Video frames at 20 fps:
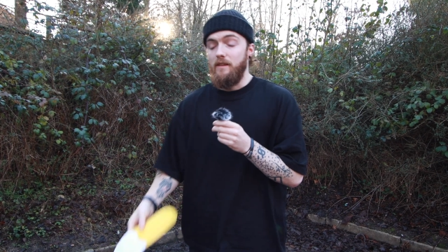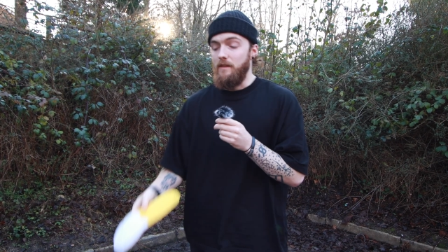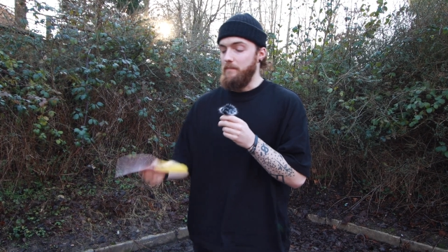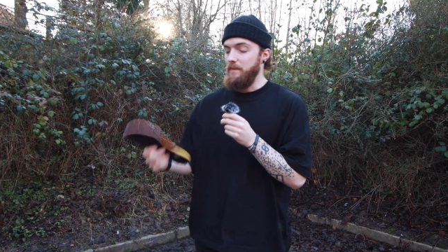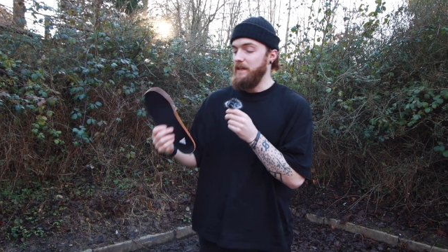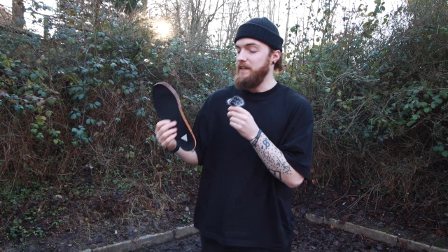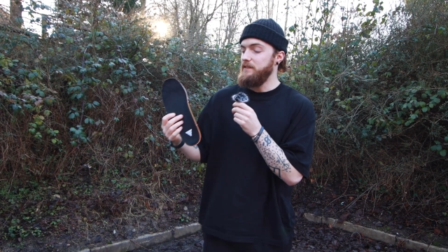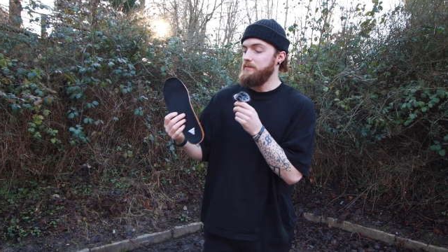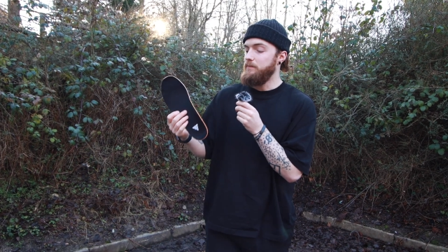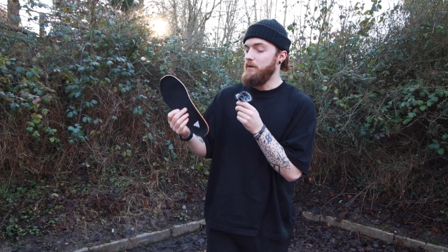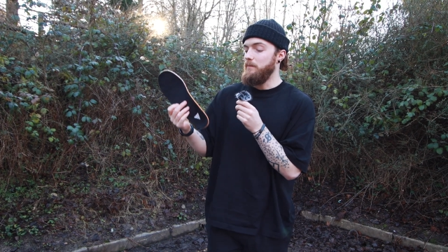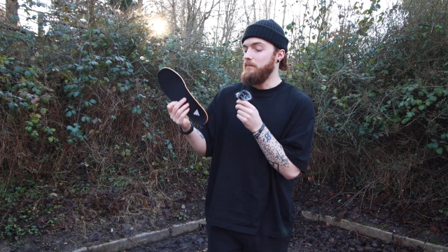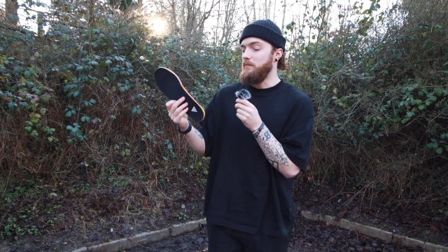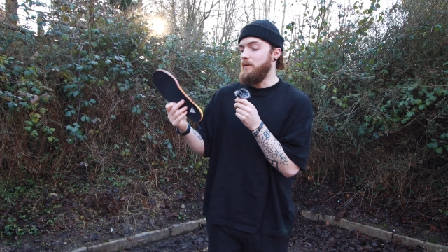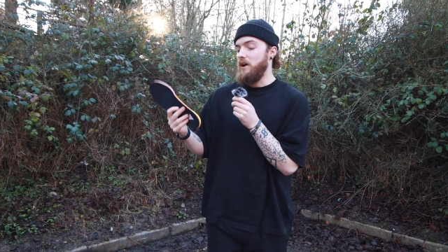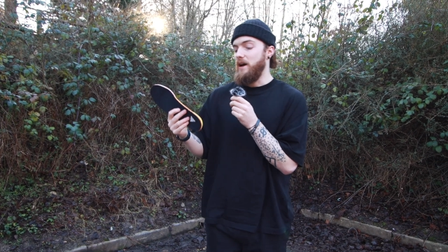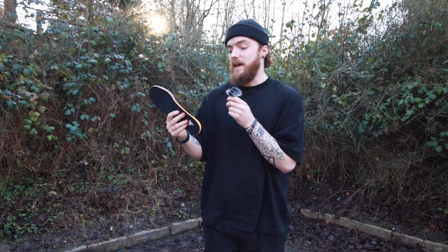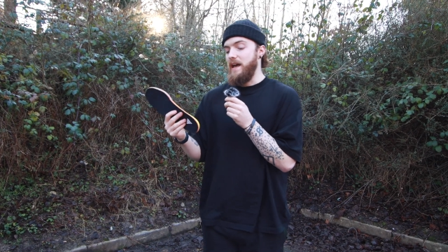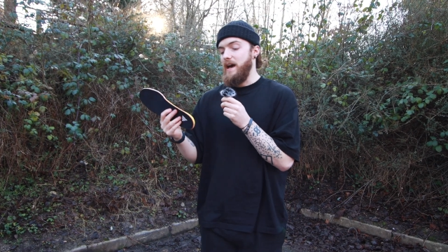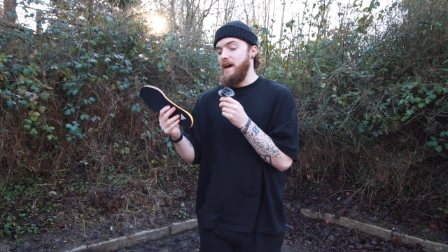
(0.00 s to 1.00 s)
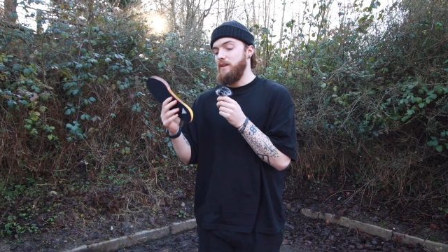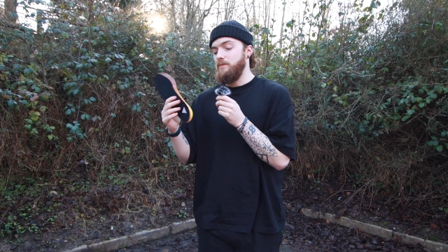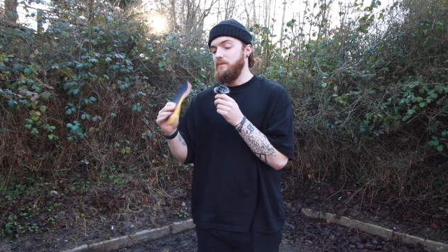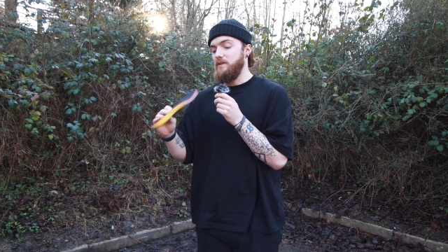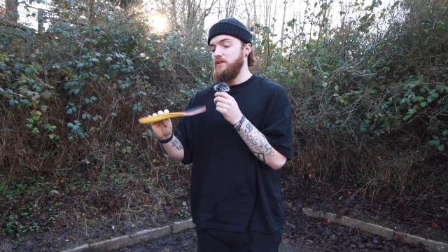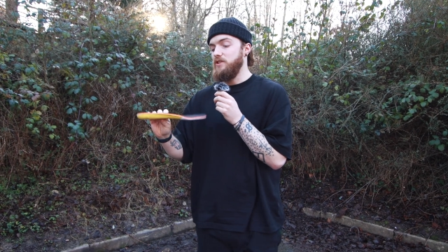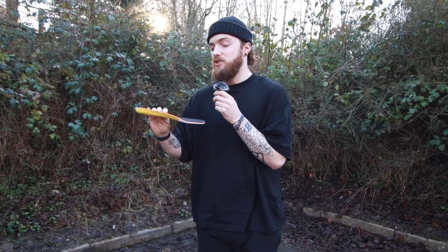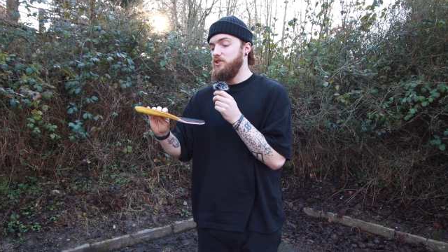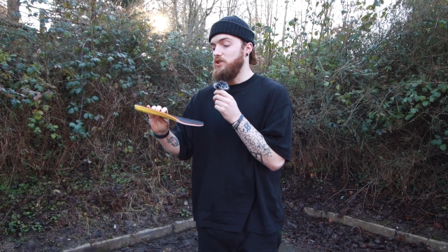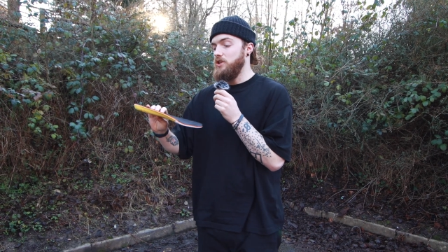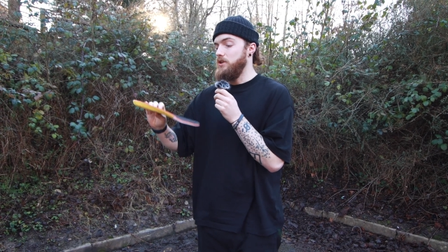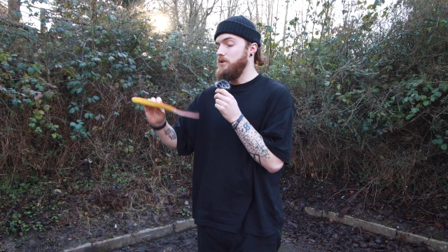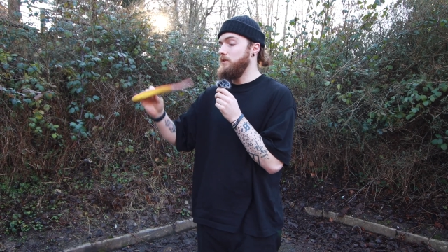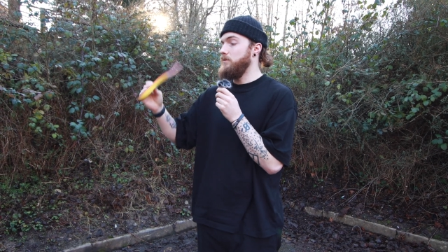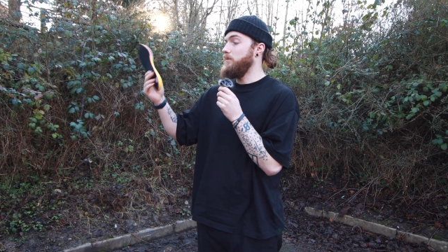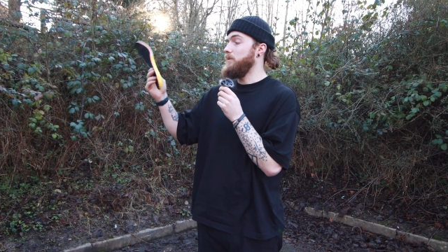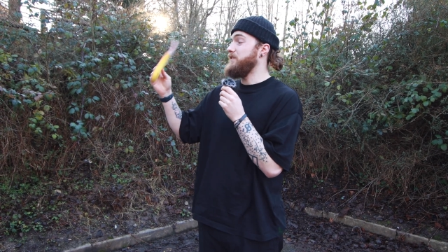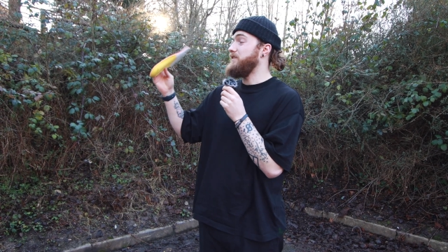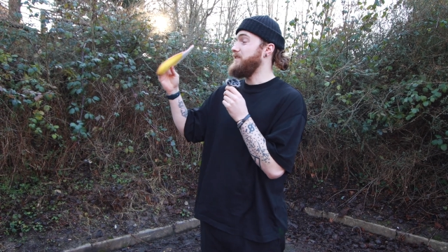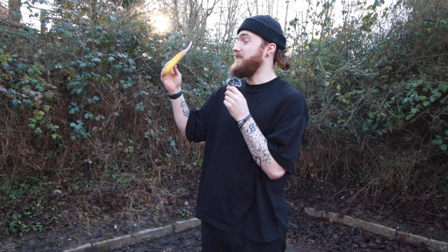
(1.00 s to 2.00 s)
The biggest problem I had with the
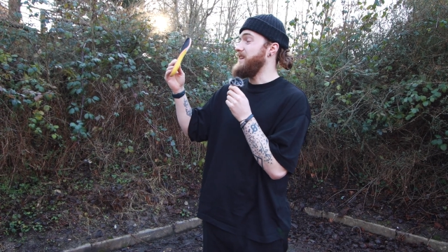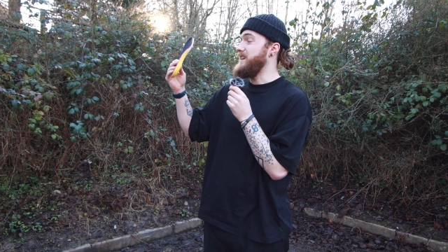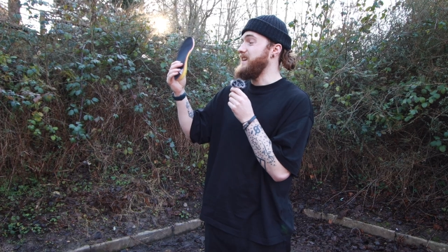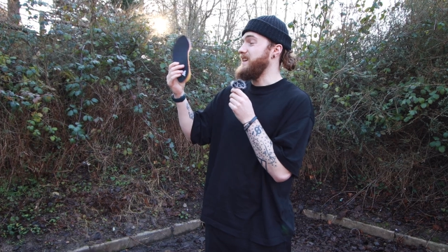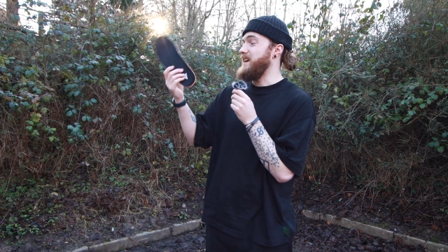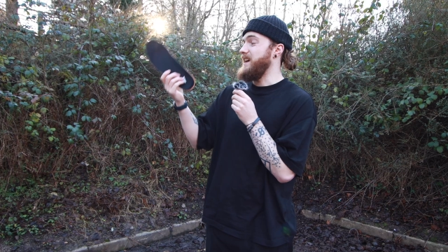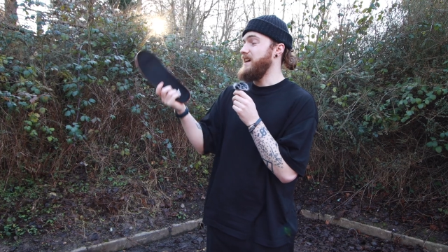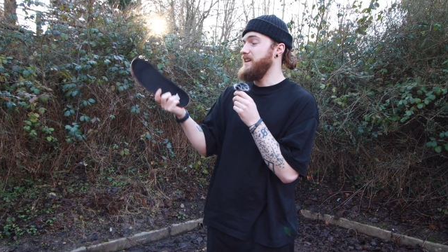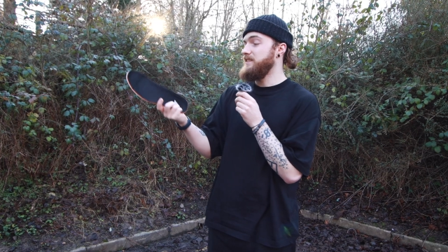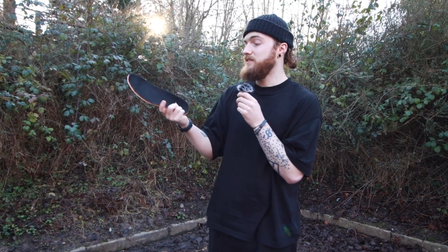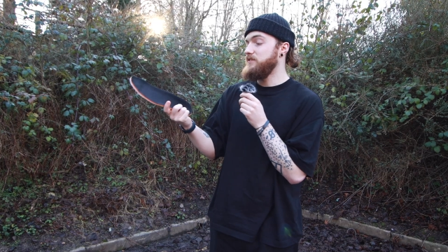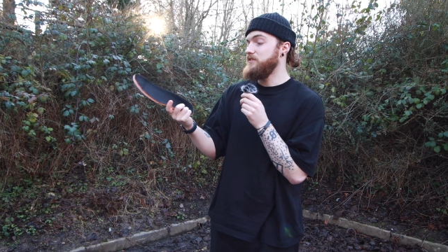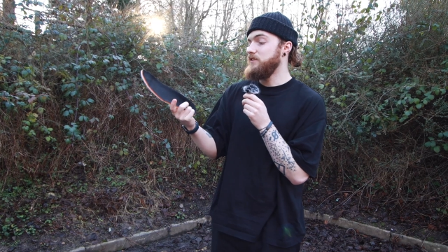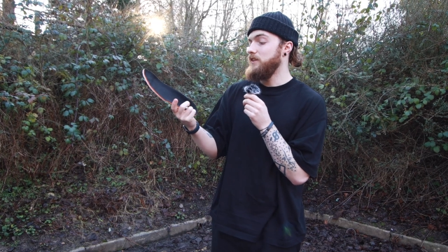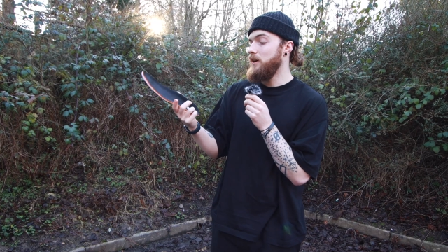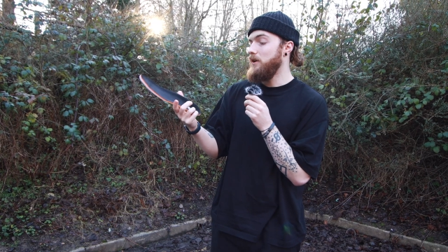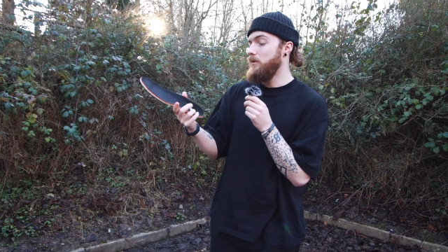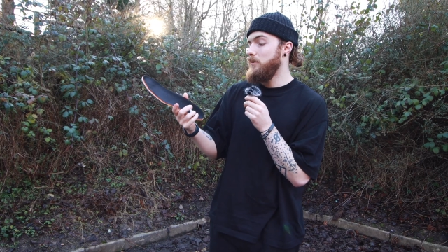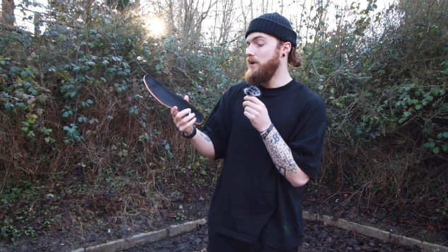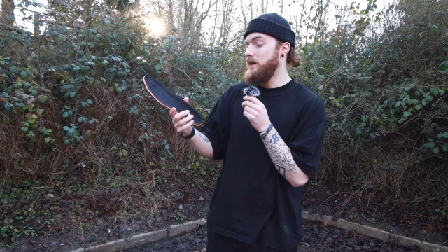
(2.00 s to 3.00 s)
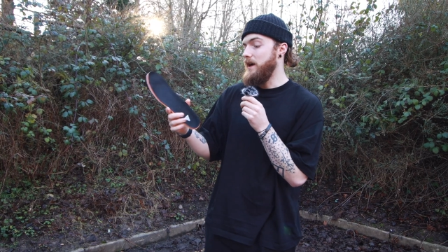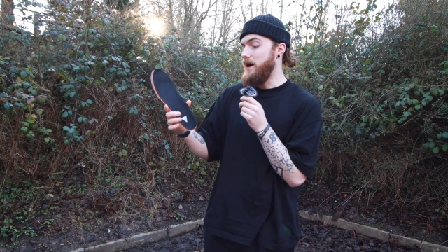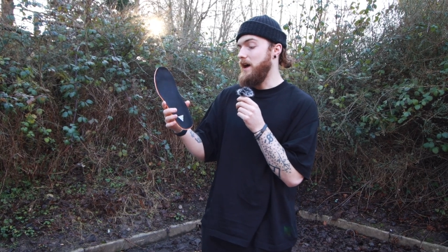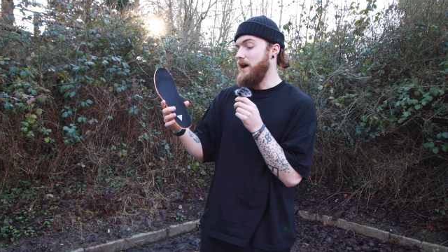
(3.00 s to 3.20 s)
shoe was the insole,